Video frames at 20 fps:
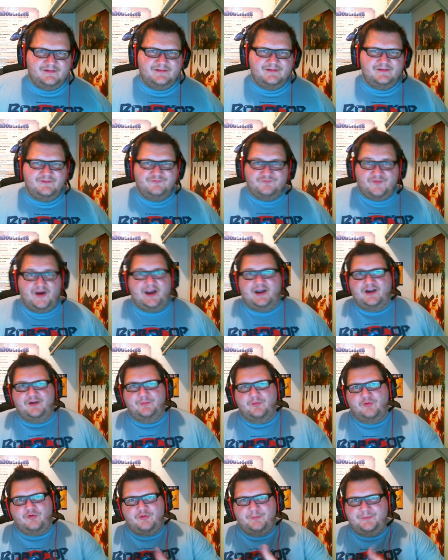Fire
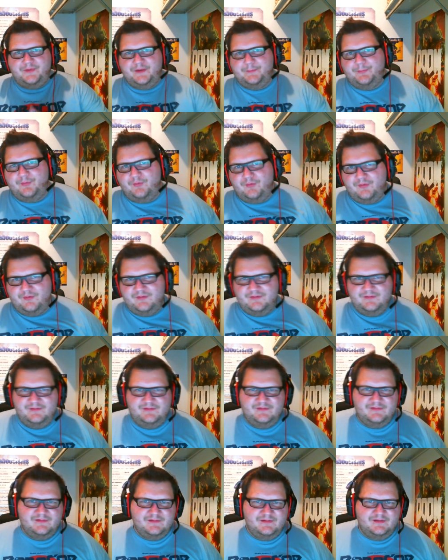more people?
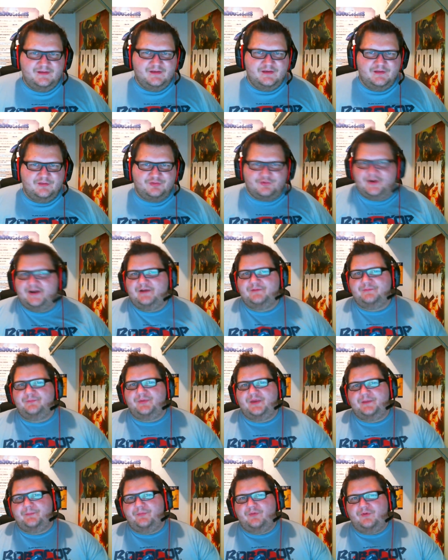Threaten
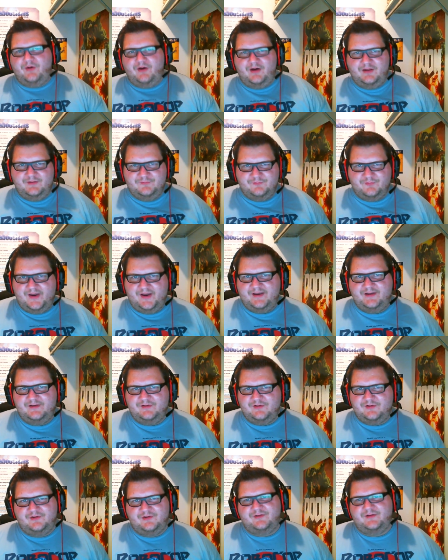people on Reddit
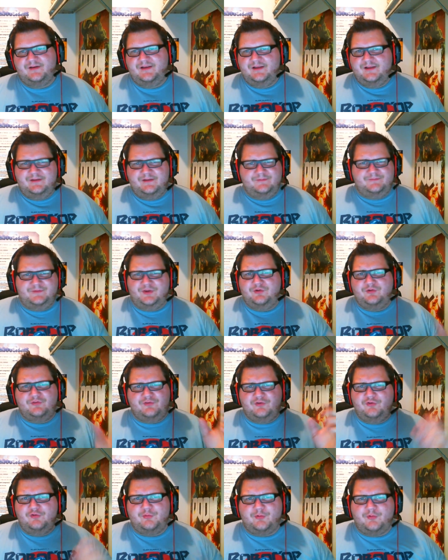or
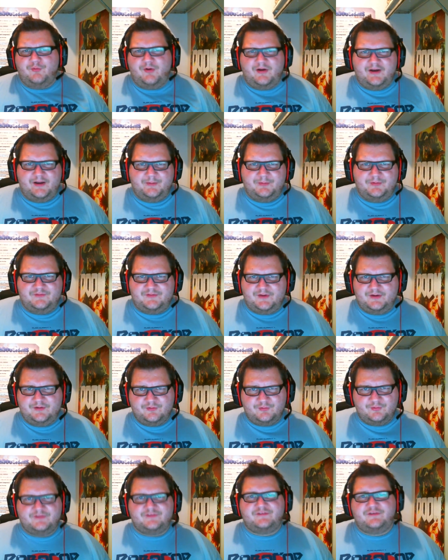YouTube or whatever saying you're
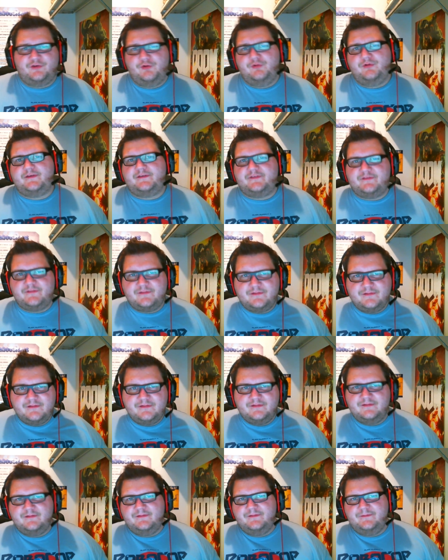going to sue us,
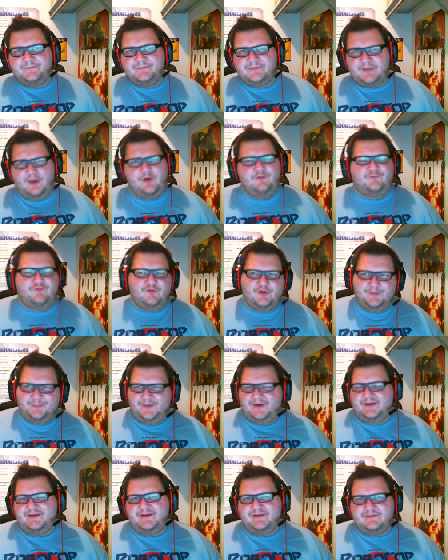go for it,
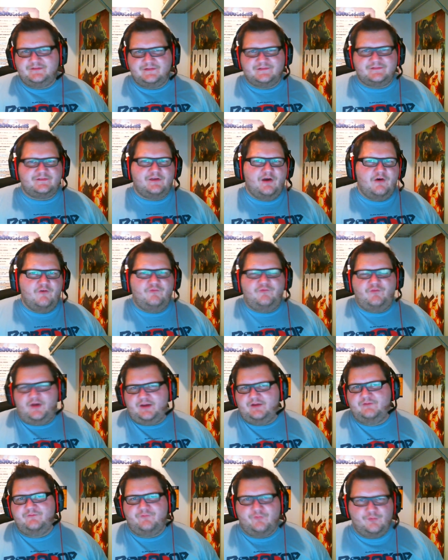buddy. Just go
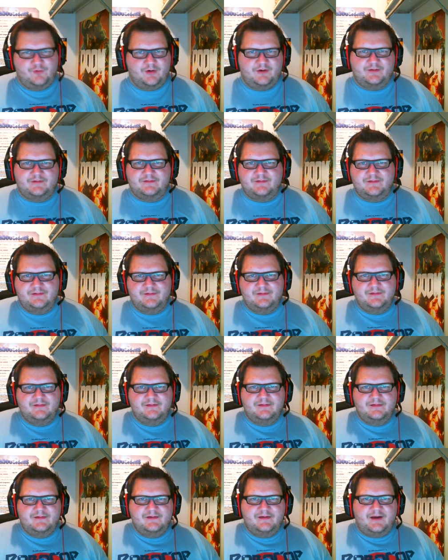fucking for it.
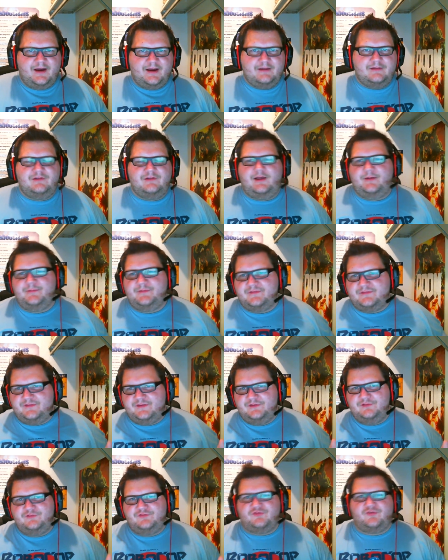i love to see
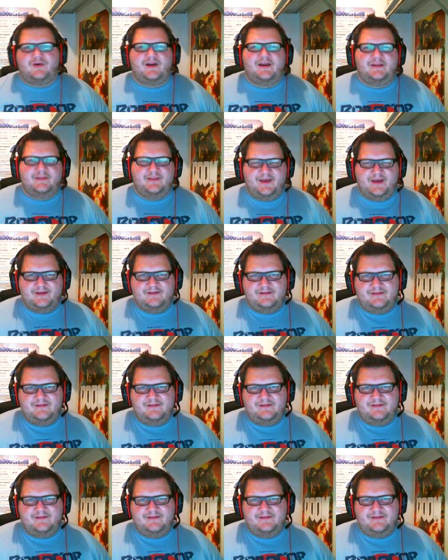you try that.